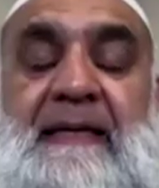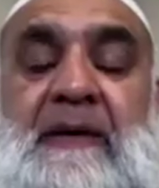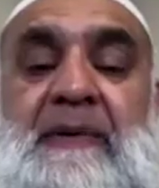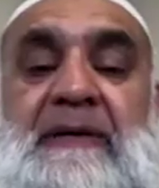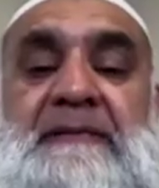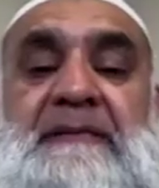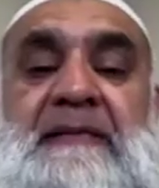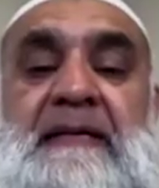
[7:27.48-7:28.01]
There
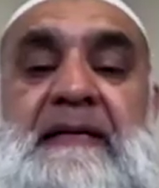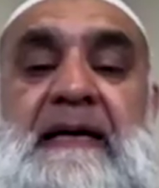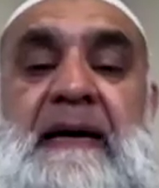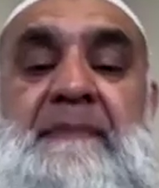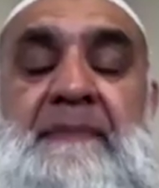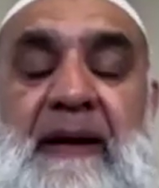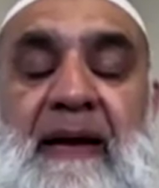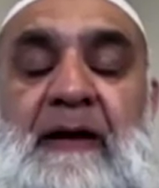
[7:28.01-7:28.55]
was a,
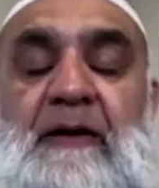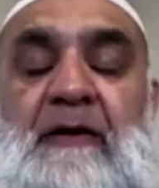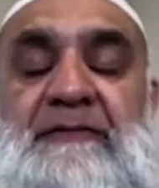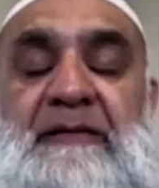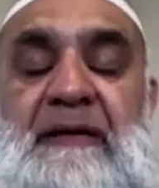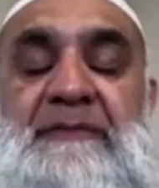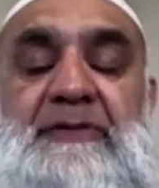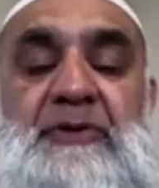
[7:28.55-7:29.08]
a plague
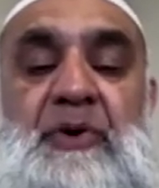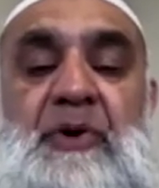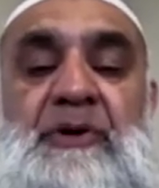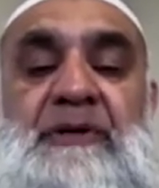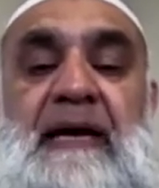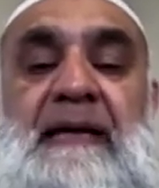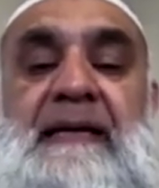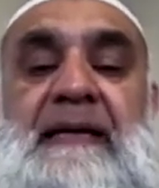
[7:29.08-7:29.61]
of some
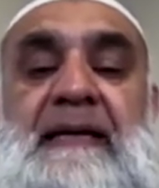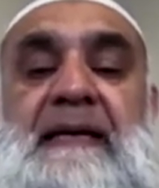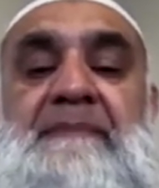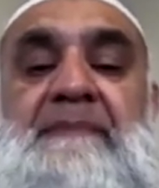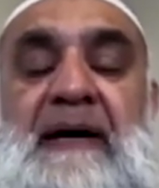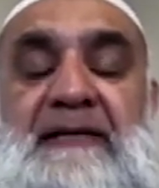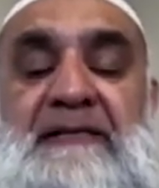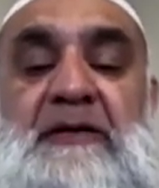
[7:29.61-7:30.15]
sort, and he
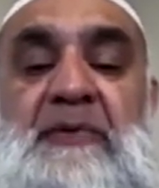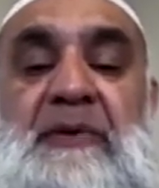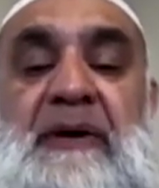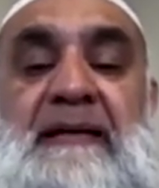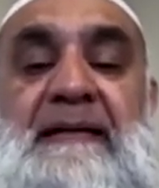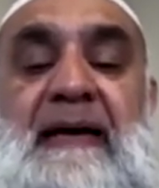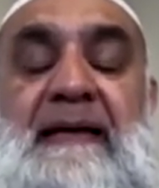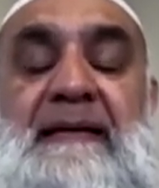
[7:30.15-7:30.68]
passed
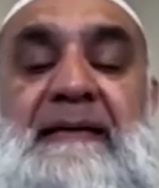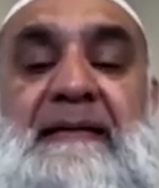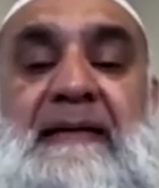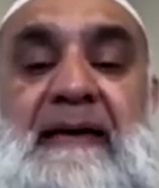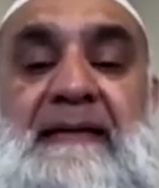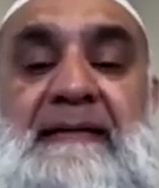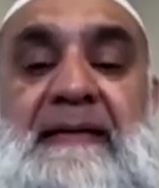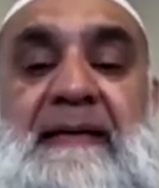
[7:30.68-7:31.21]
away in
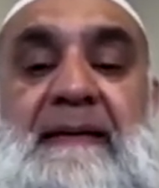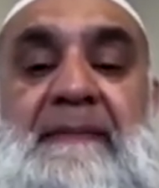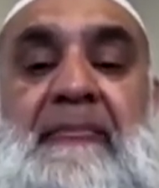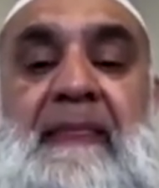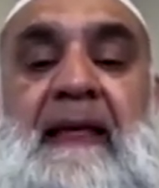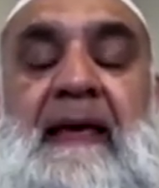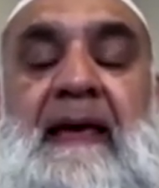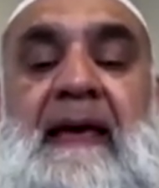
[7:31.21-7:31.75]
1918.
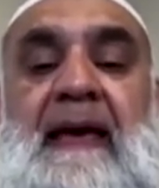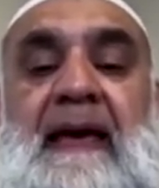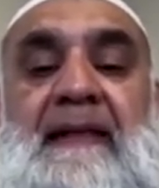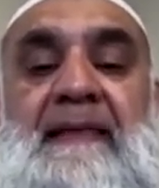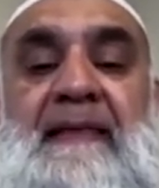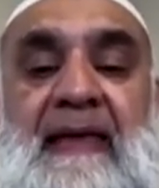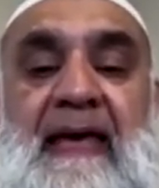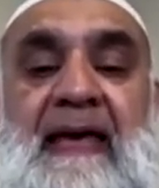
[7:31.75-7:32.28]

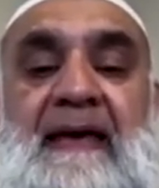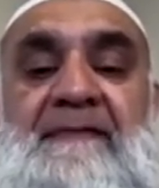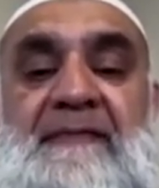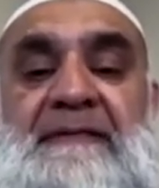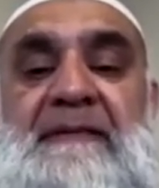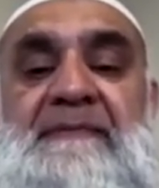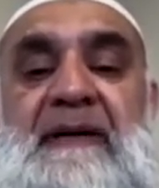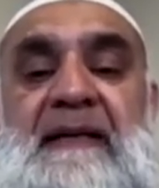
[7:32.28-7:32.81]
And there,
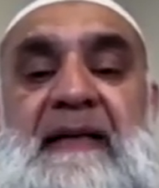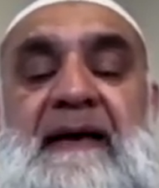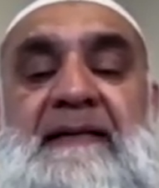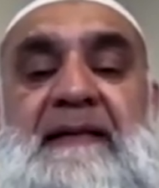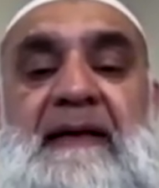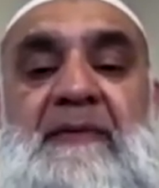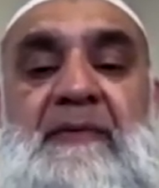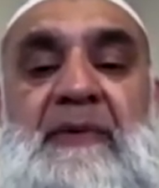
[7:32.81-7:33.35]
Vivamal, I
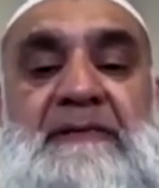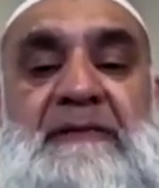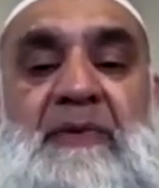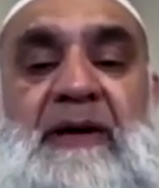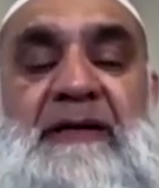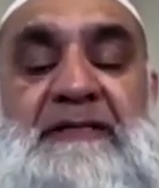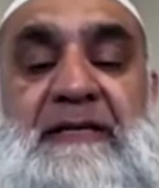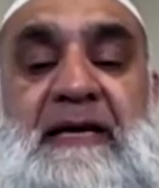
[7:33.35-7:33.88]
think, was
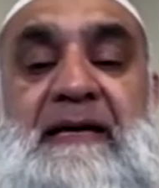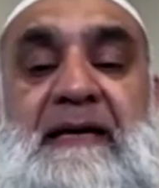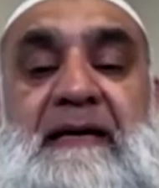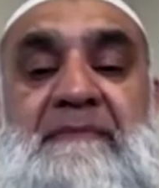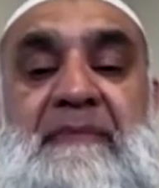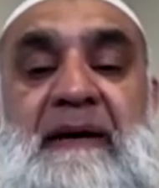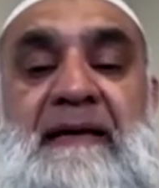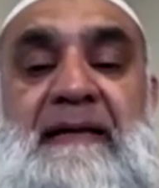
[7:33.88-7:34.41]
quite
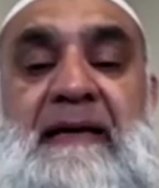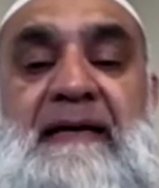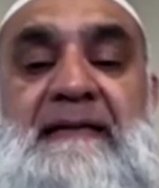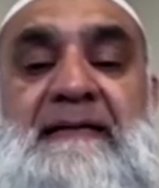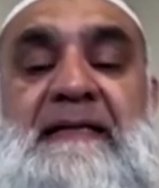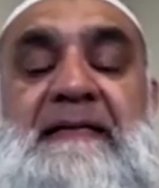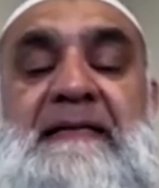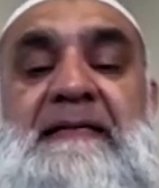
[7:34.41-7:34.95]
shaken by
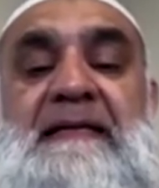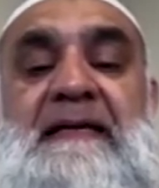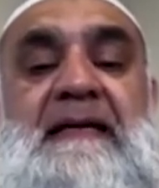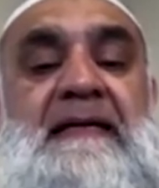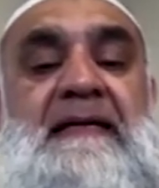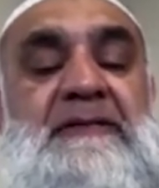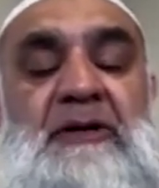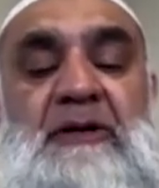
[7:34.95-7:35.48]
that. She
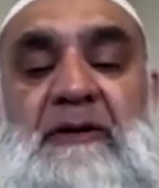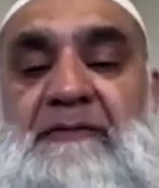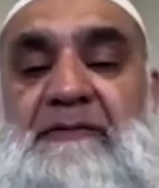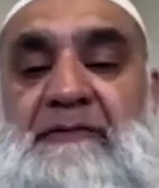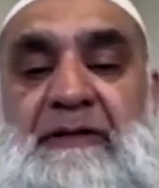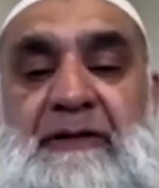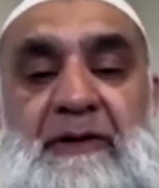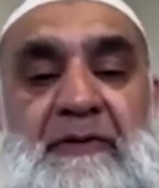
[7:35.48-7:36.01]
sort of,
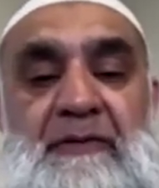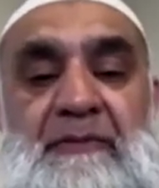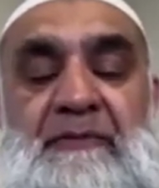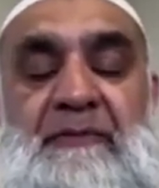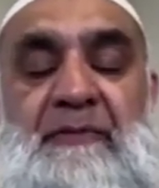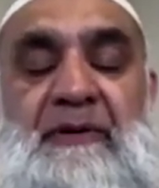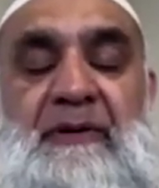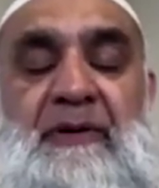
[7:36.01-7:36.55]
you know,
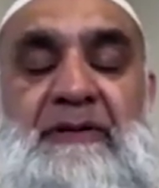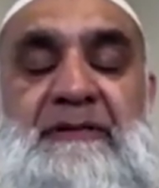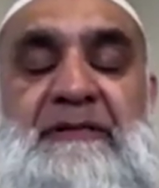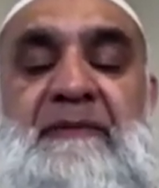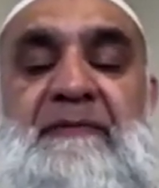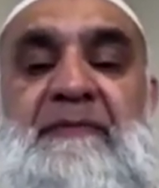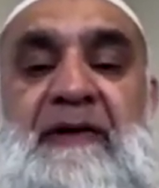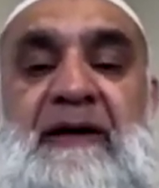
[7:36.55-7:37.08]
got
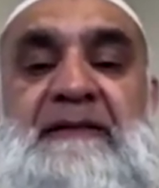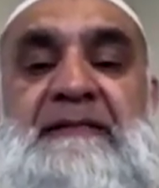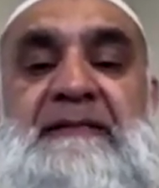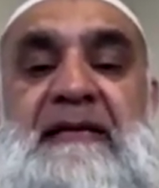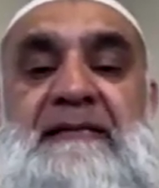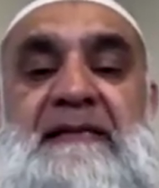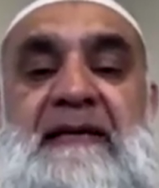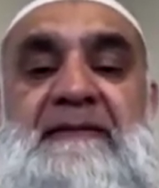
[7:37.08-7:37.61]
some
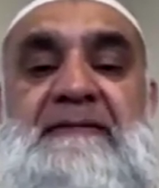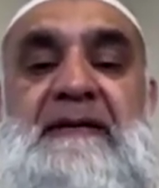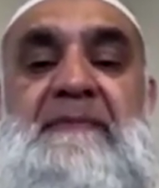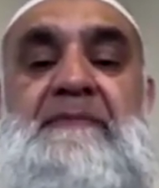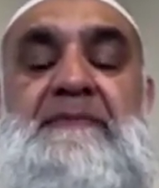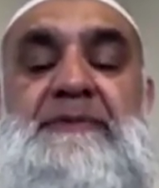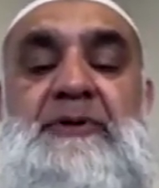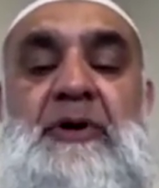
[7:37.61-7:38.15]
funds, etc.,
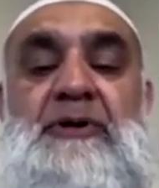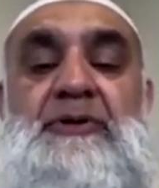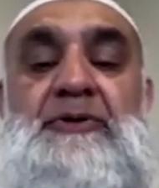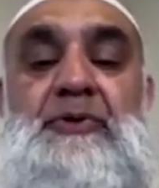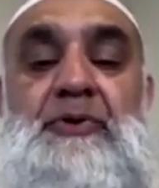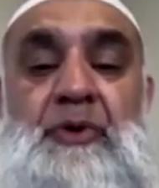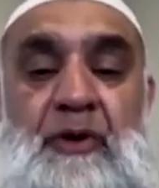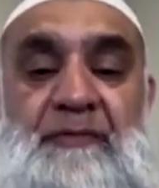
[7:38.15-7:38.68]
brought
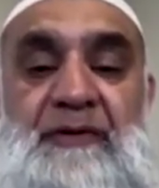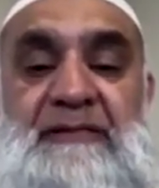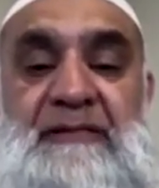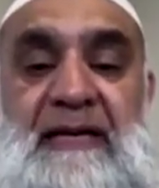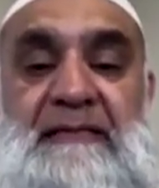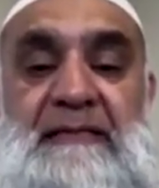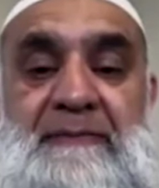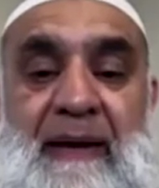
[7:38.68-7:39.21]
two of her
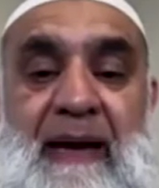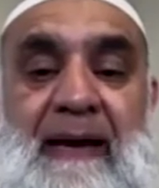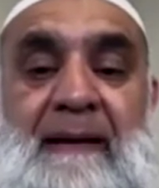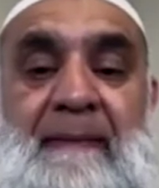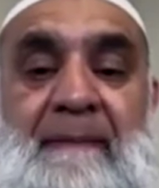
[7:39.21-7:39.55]
sons back.